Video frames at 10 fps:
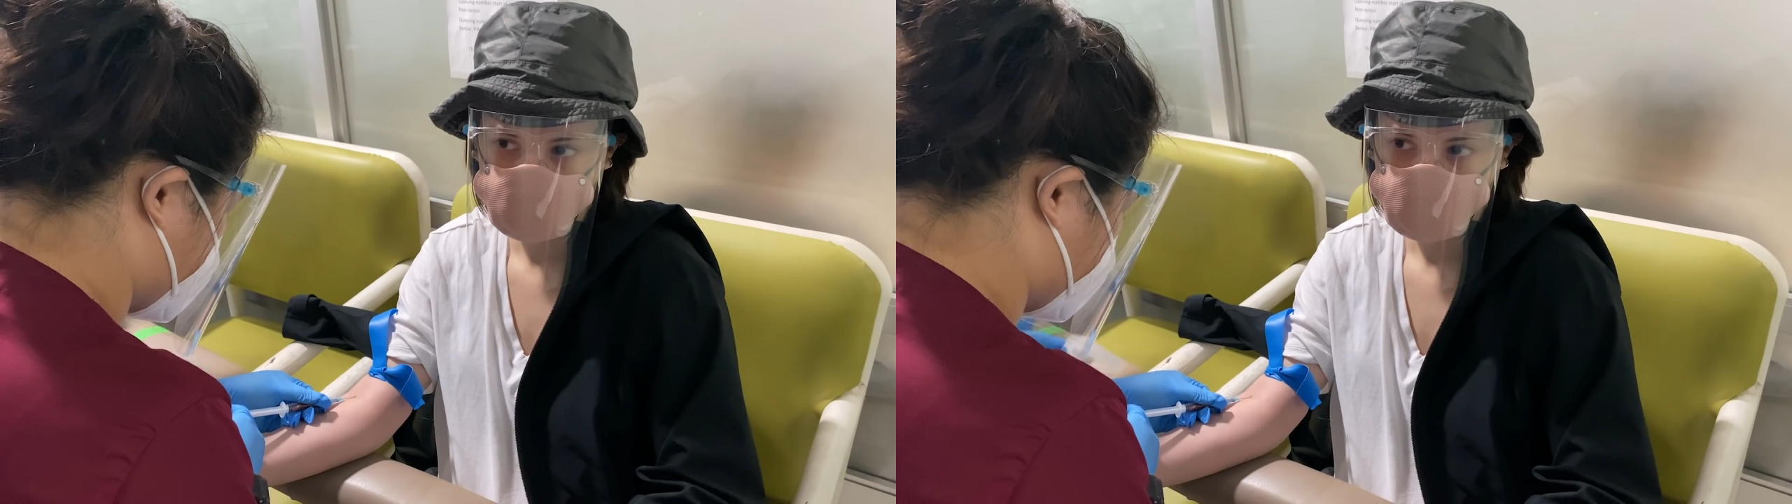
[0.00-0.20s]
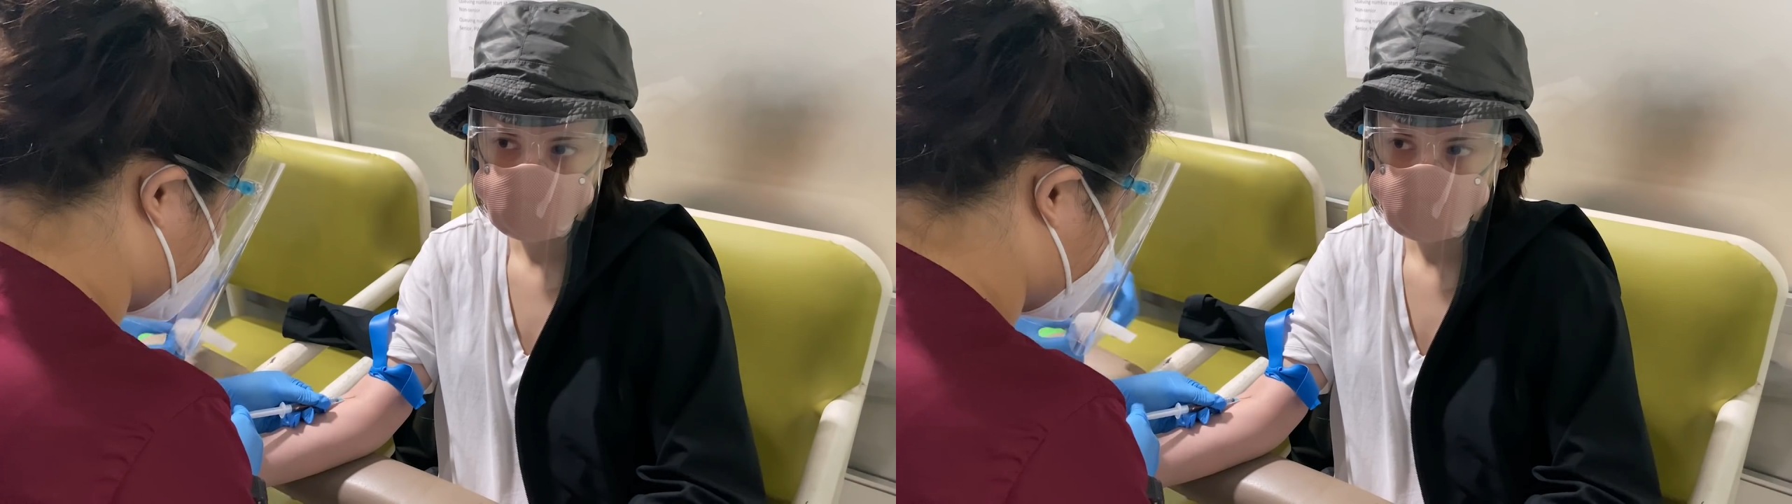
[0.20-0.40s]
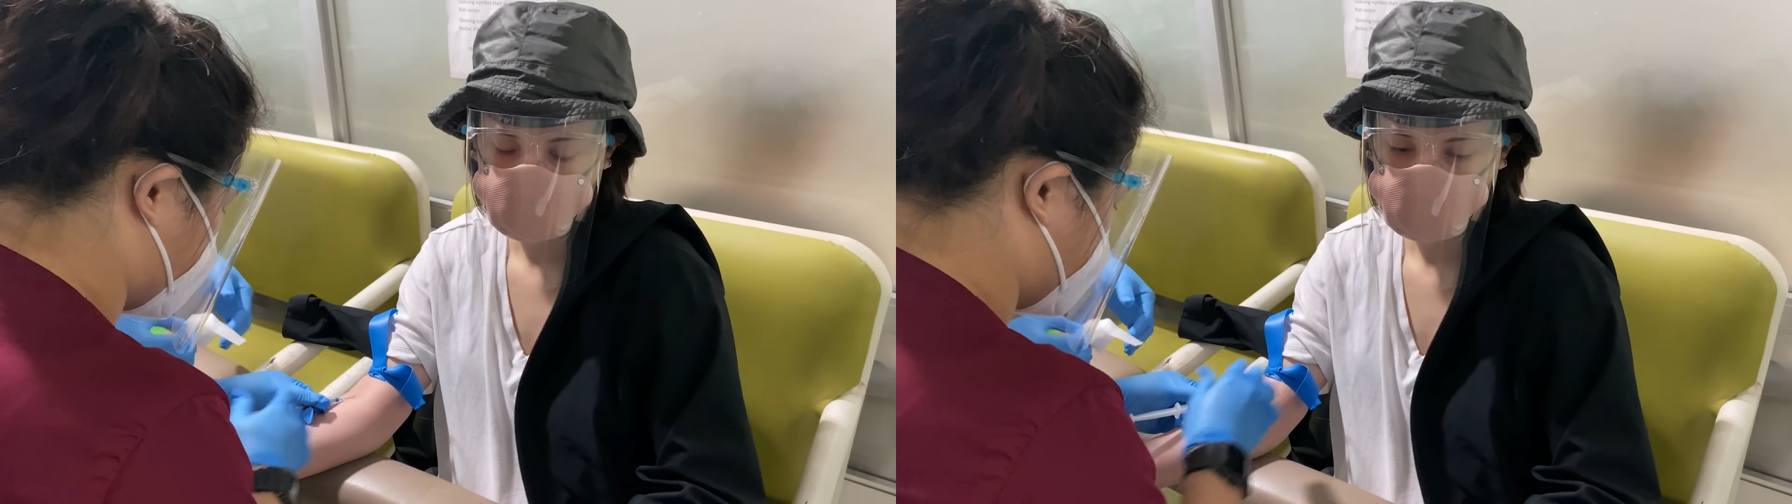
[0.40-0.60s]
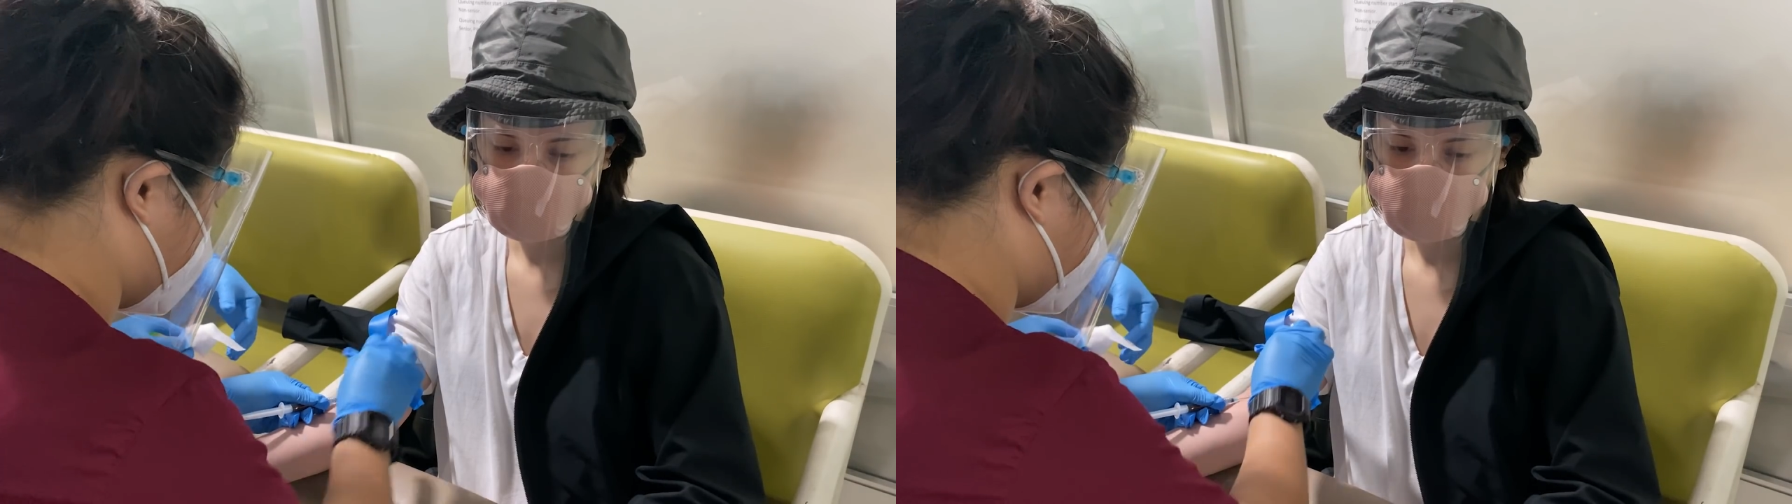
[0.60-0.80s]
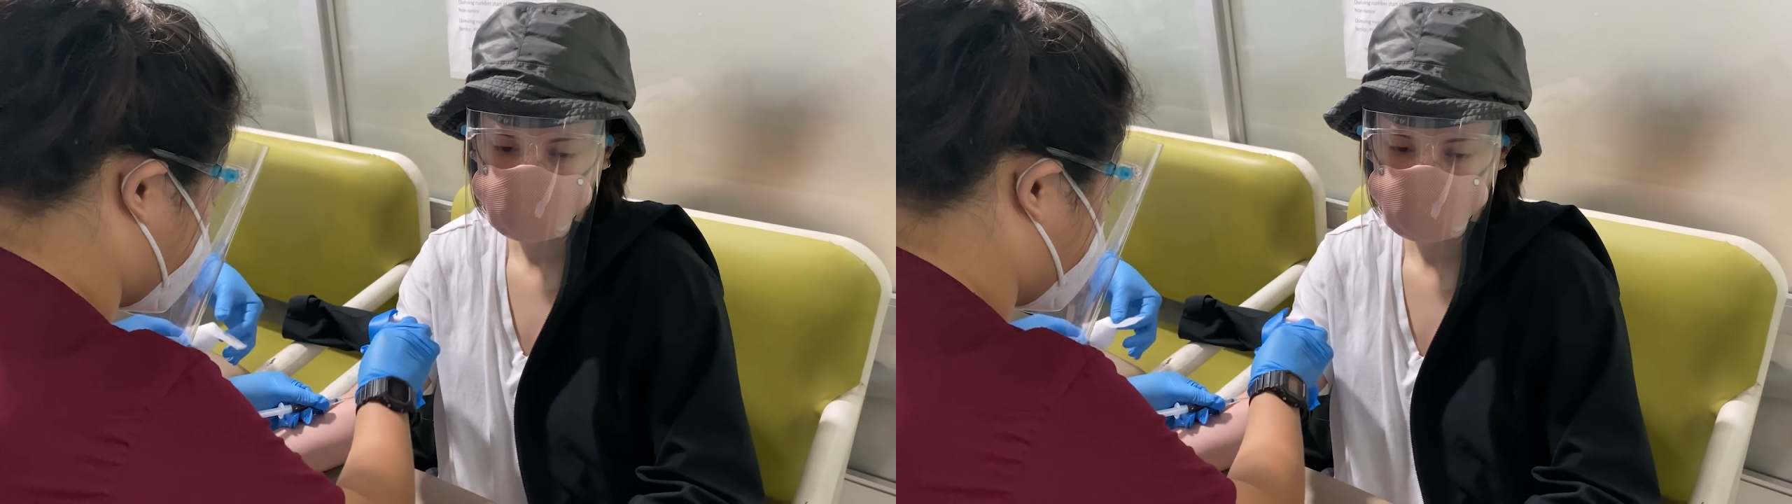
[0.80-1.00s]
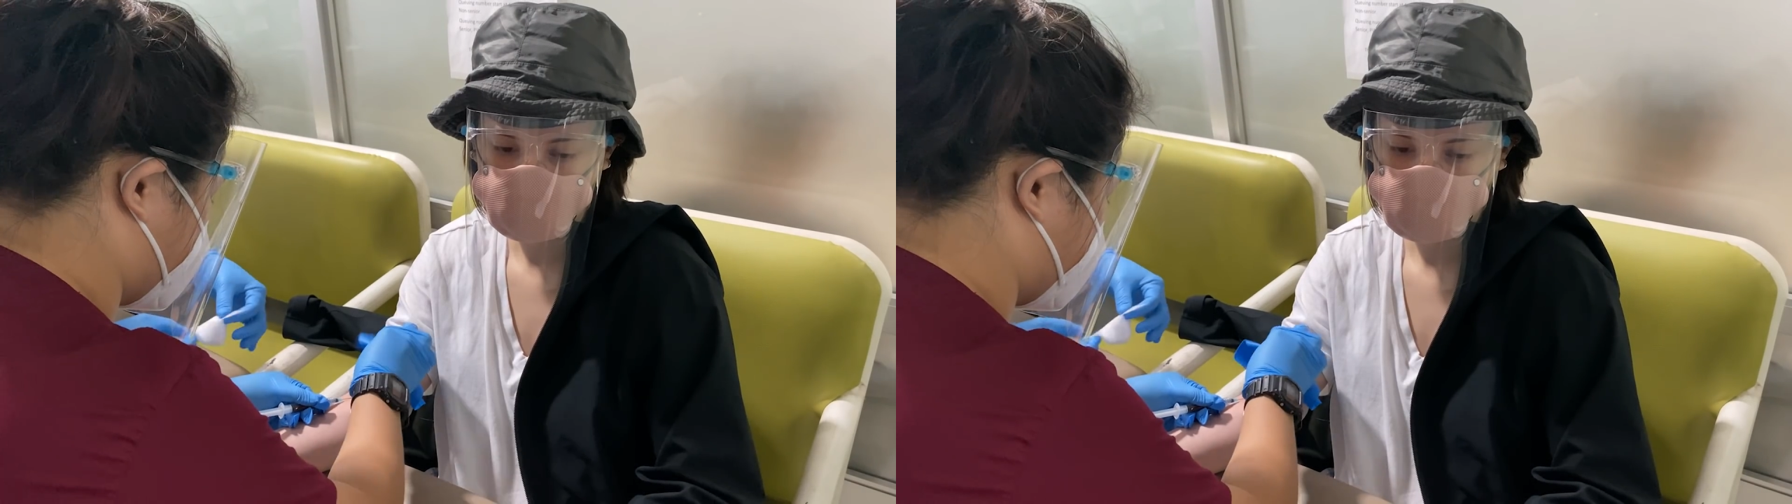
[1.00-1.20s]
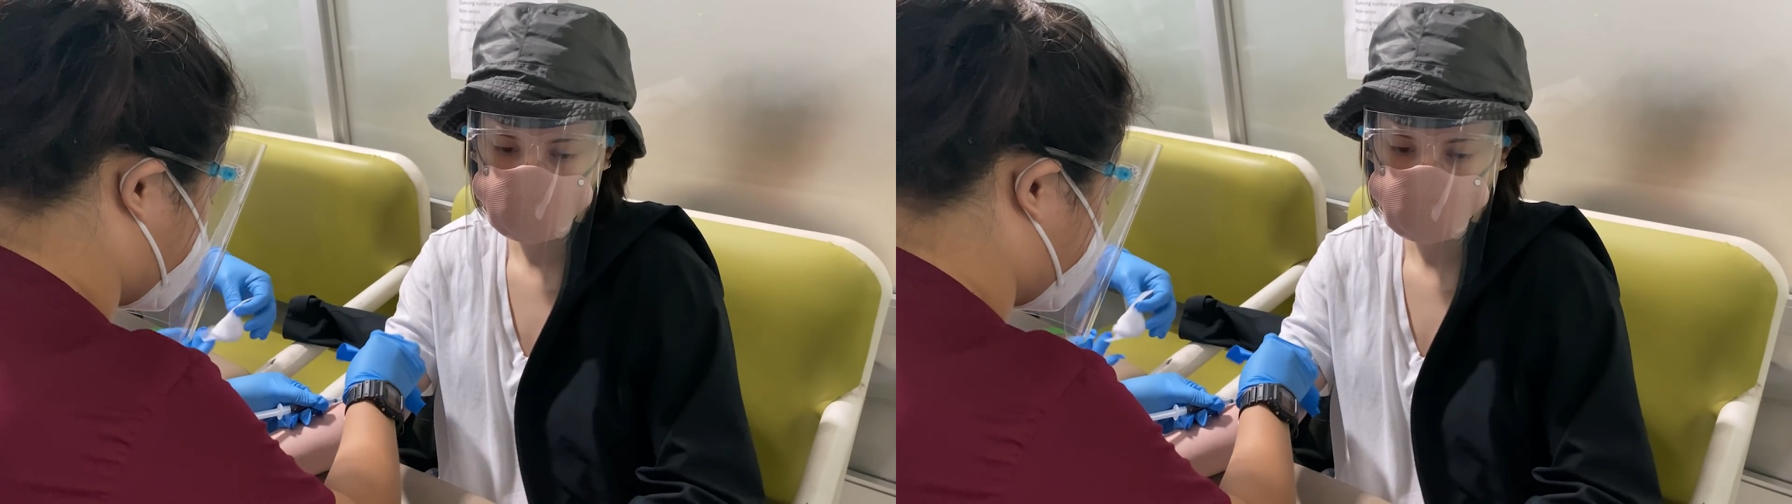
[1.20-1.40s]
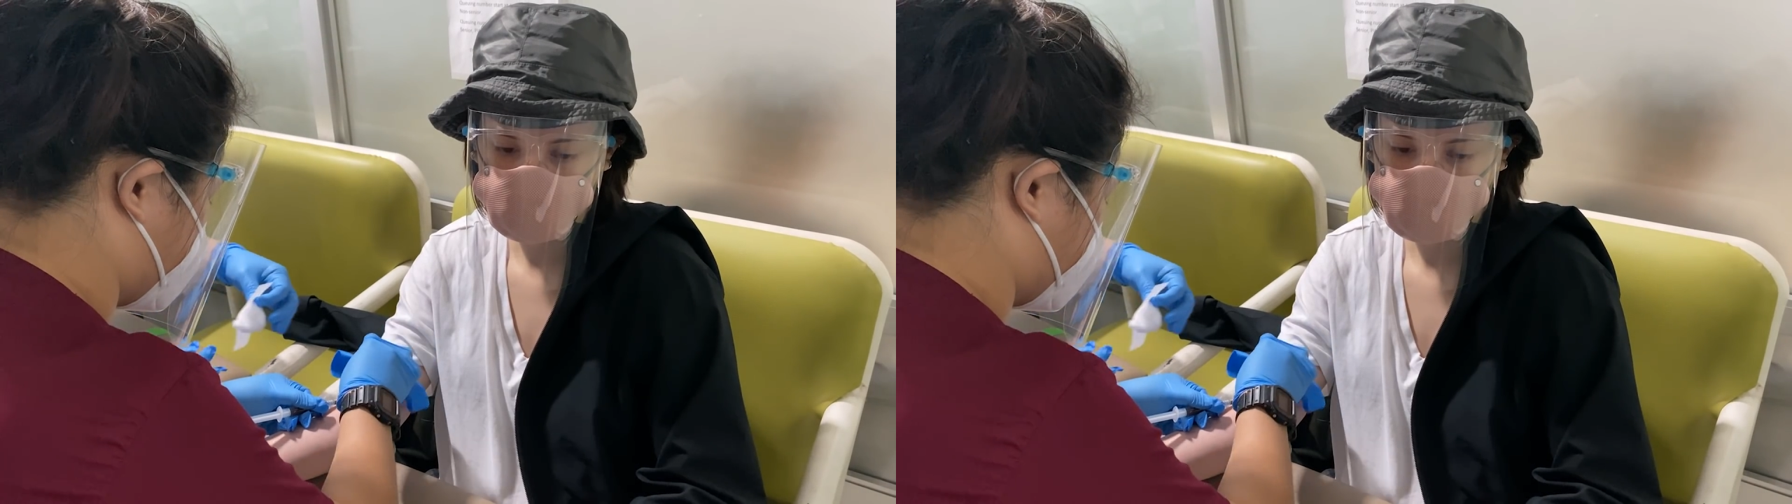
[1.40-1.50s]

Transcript: the sadness and